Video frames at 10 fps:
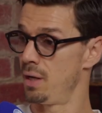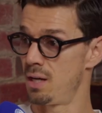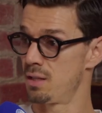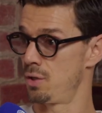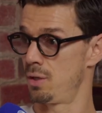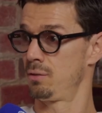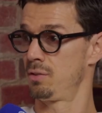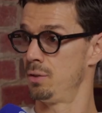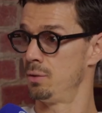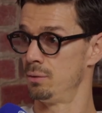agile
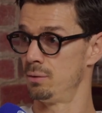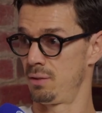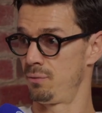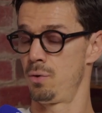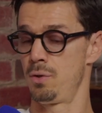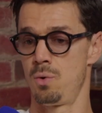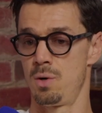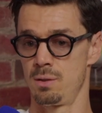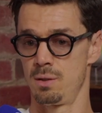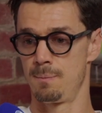still at 41.